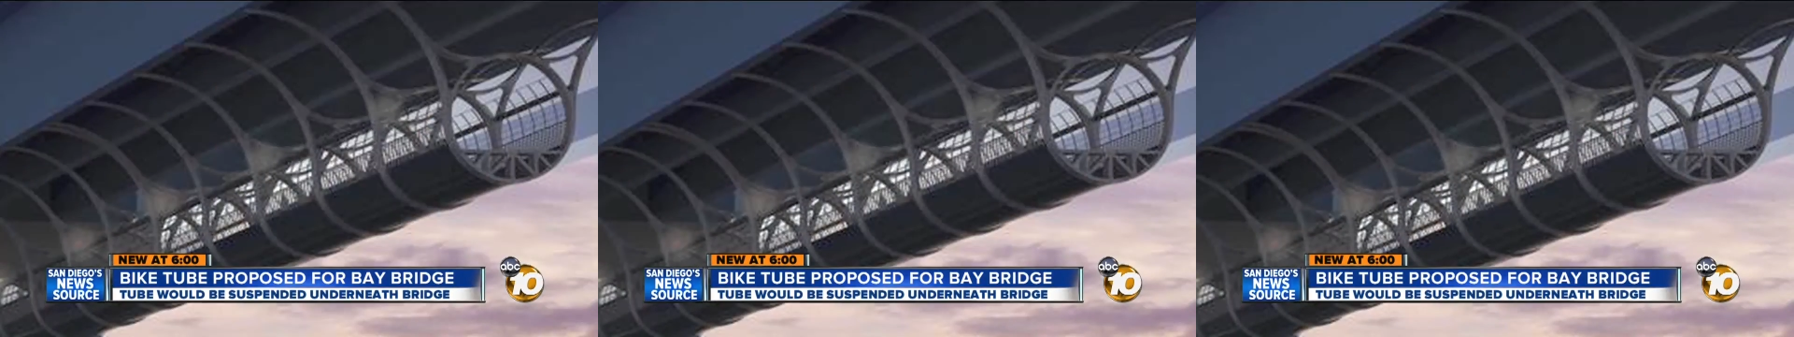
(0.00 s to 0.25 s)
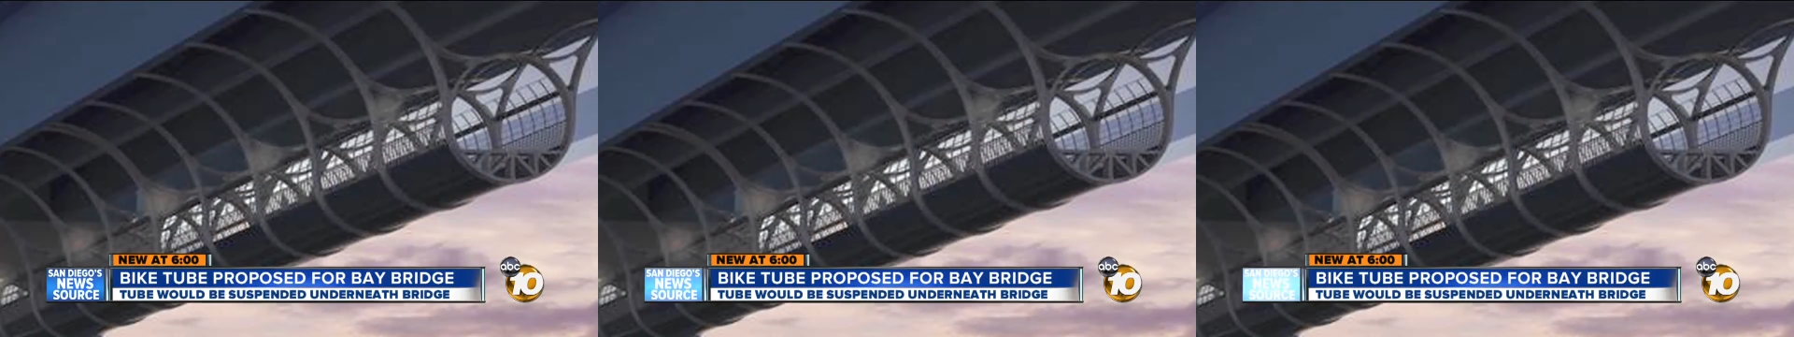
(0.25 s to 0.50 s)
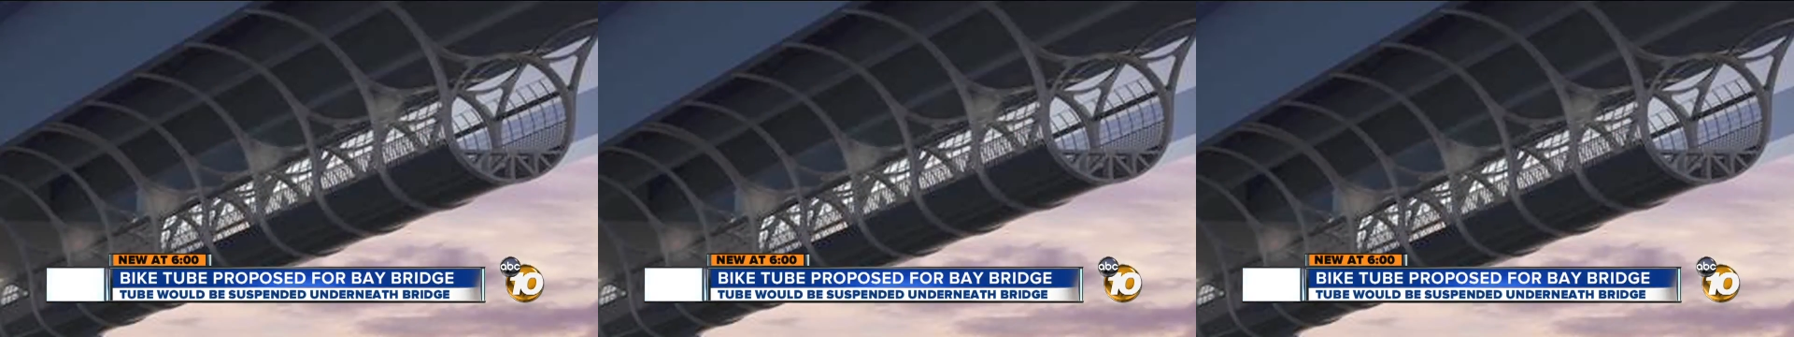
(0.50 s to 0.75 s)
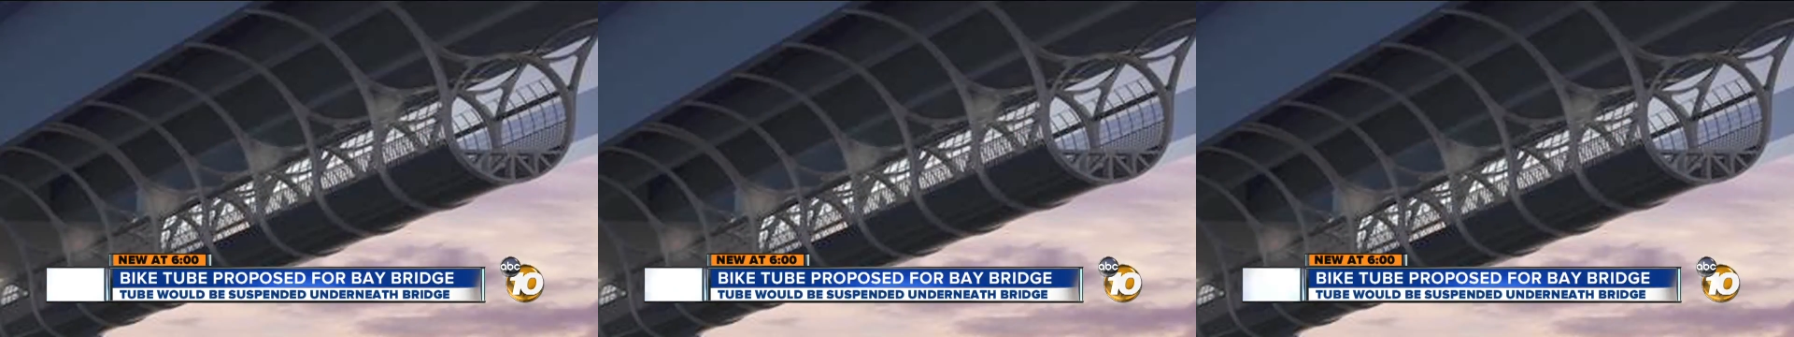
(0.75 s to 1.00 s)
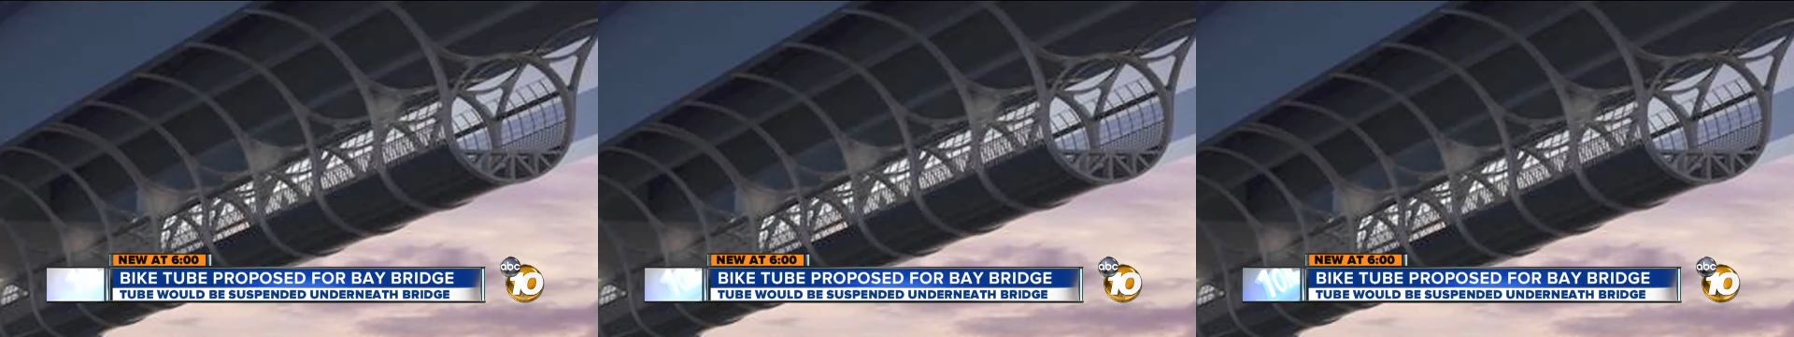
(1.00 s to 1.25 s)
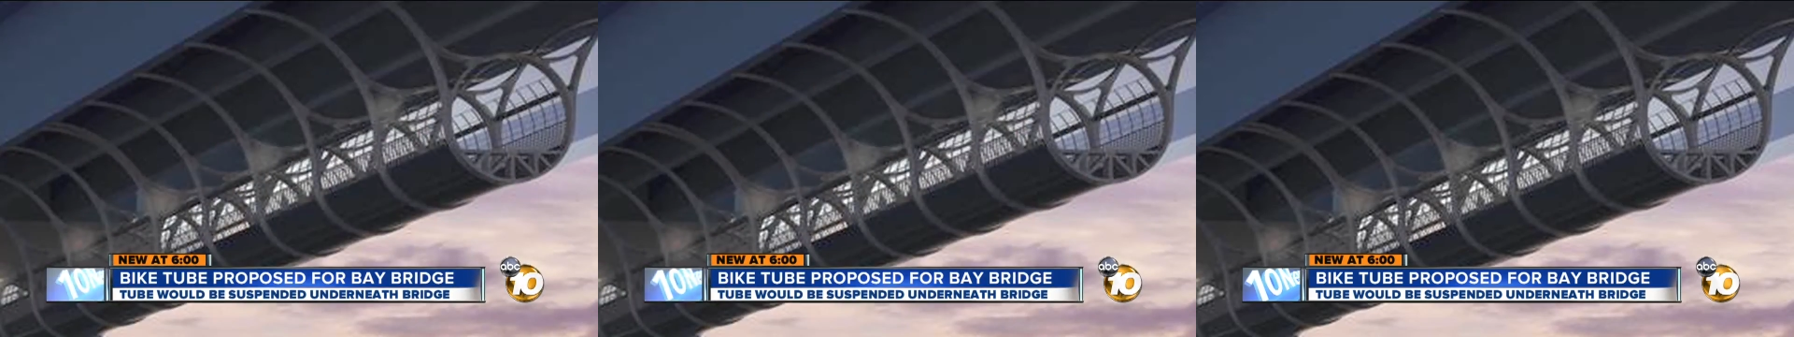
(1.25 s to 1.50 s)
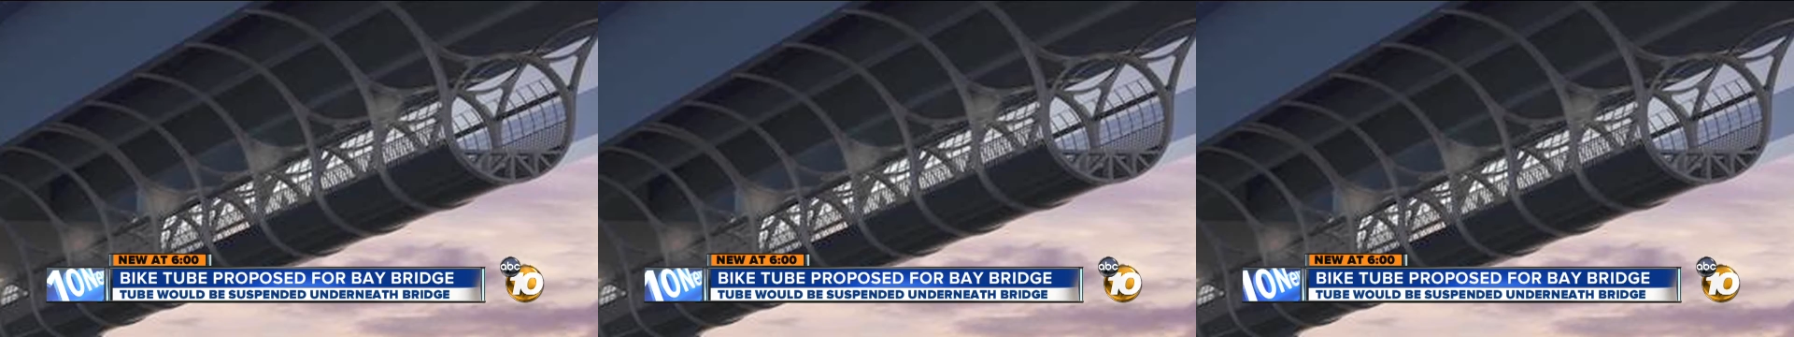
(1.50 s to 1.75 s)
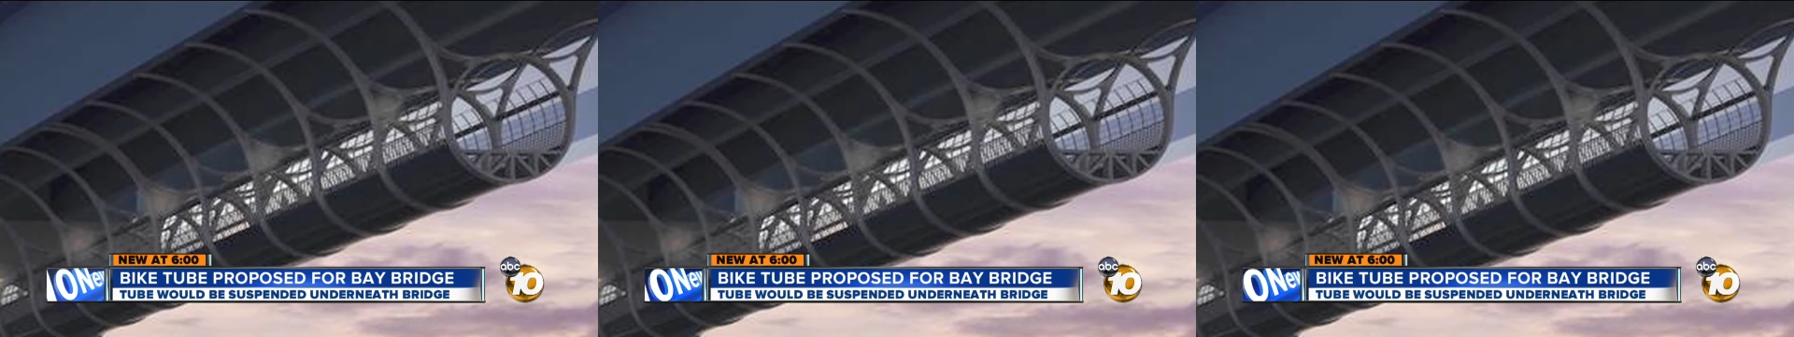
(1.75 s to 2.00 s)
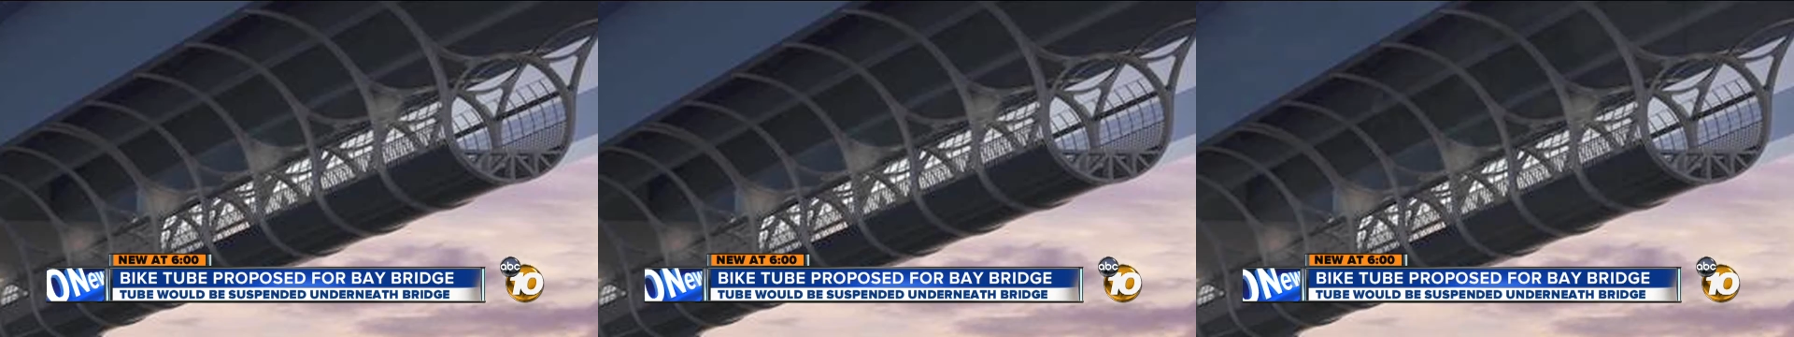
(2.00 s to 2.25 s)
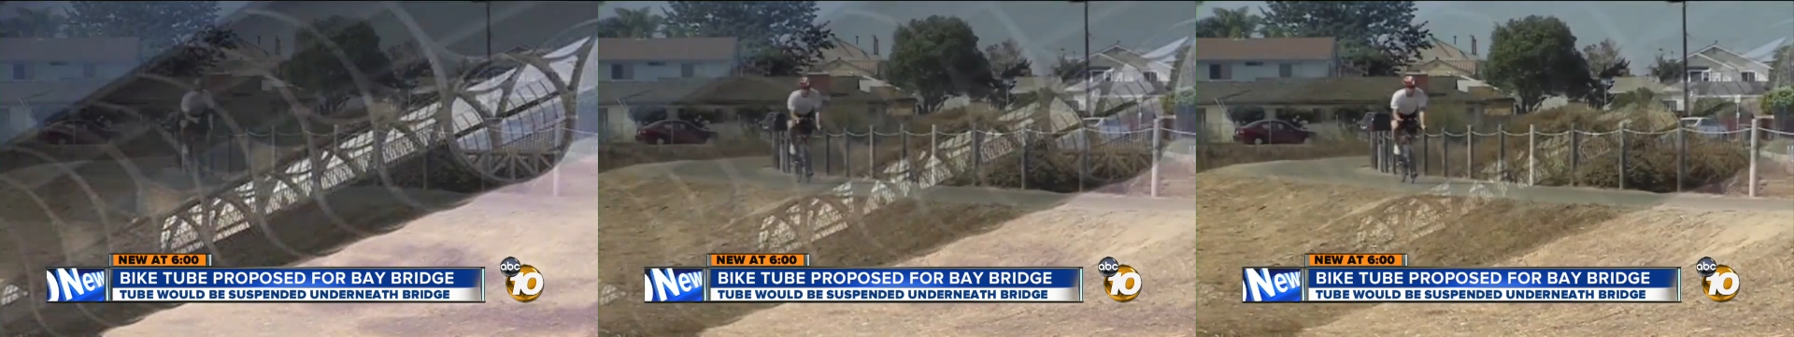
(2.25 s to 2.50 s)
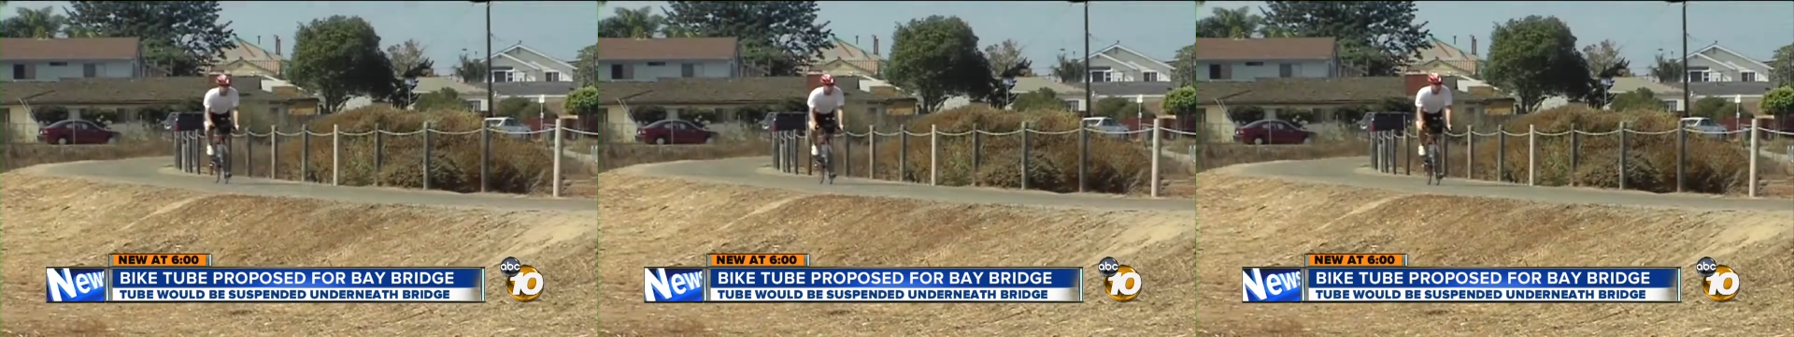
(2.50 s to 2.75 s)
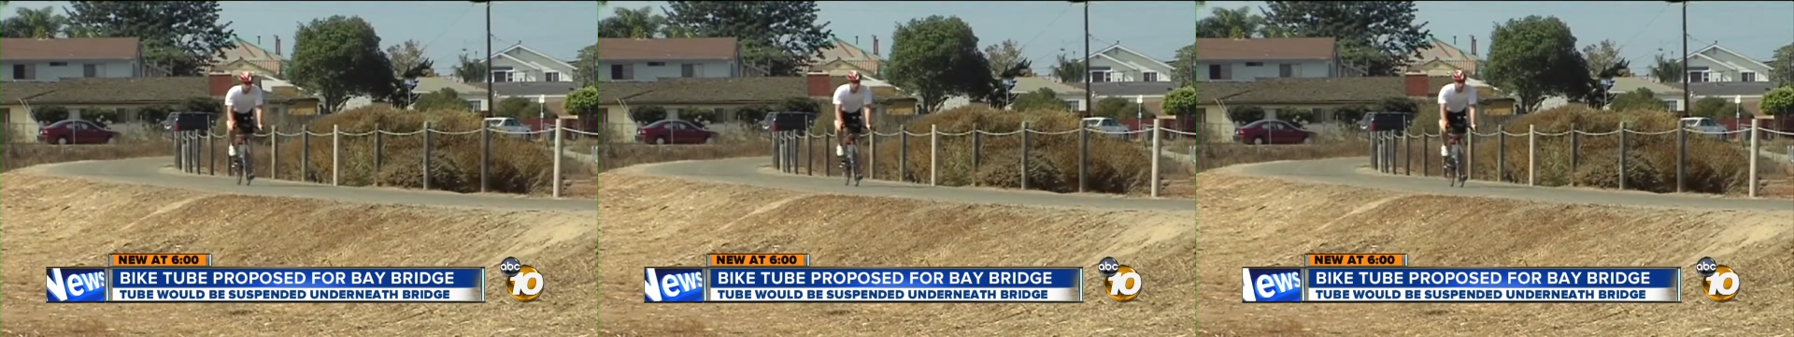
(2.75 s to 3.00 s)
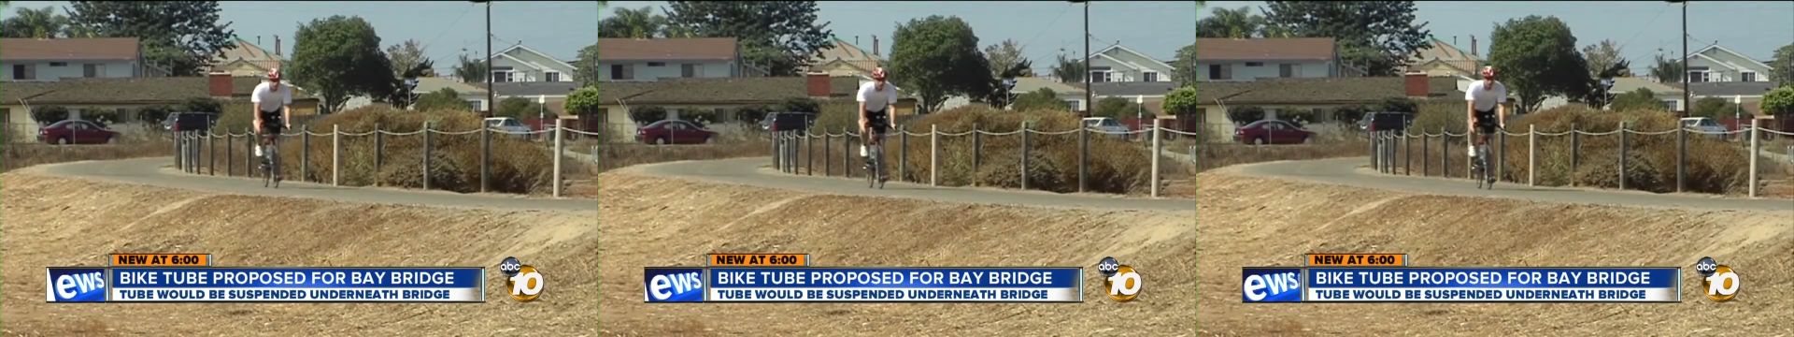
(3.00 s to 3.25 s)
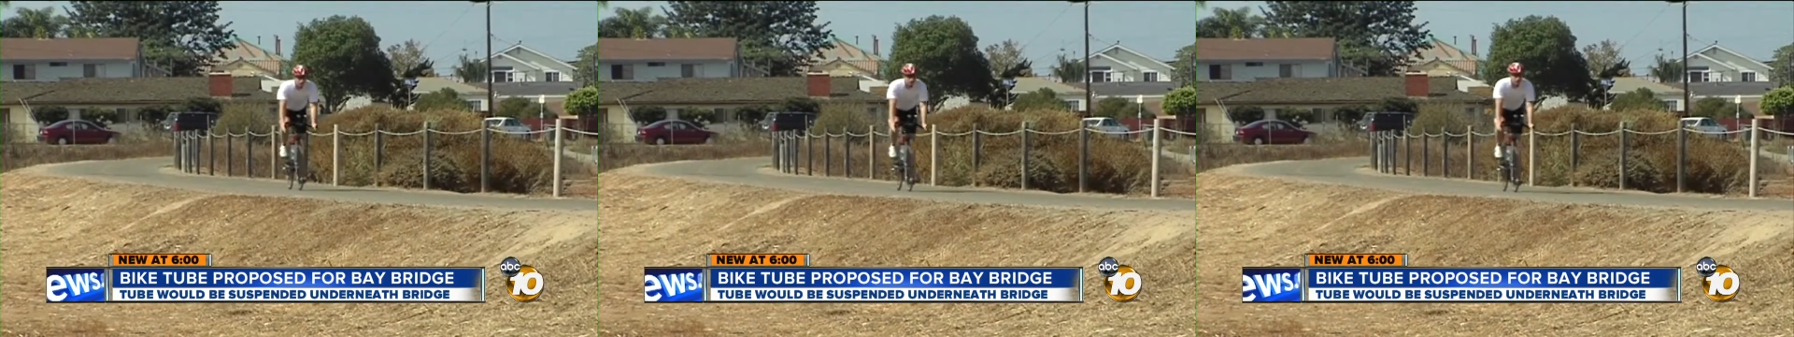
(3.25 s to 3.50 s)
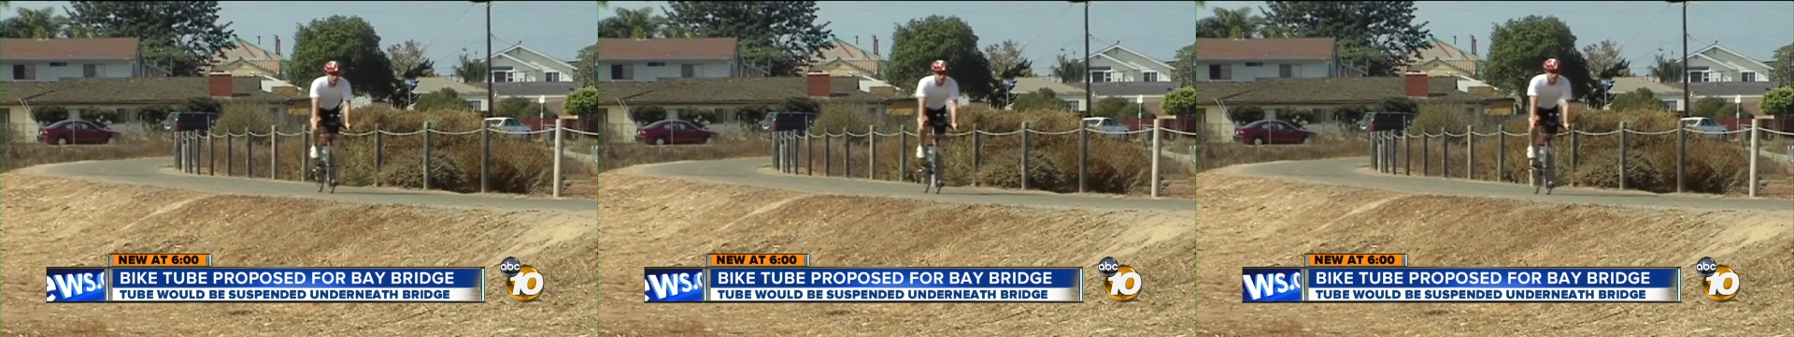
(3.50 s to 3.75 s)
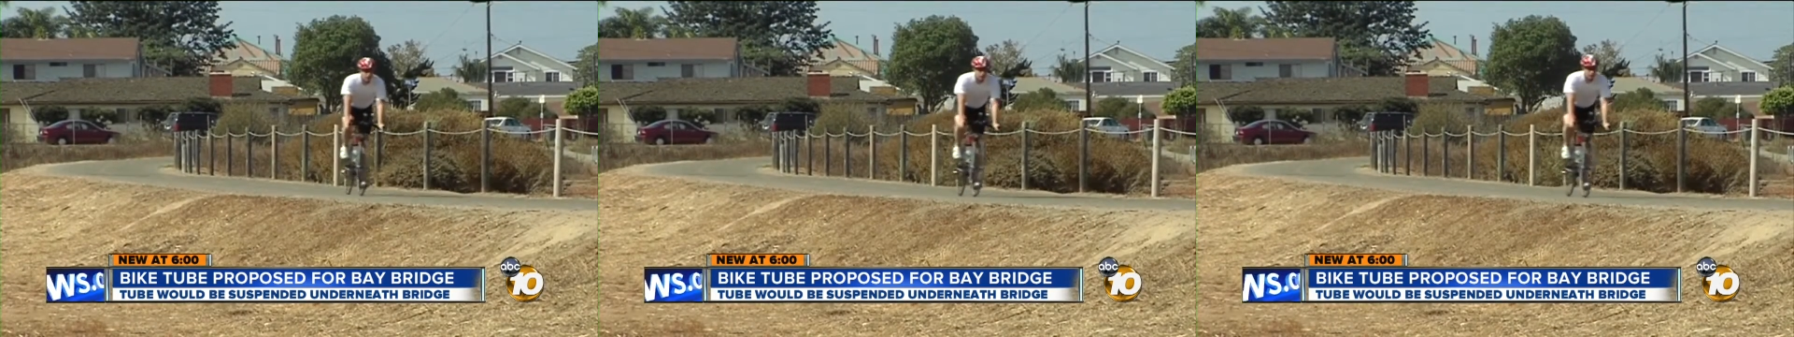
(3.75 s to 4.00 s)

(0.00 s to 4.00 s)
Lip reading: Nobody's mouth can be seen.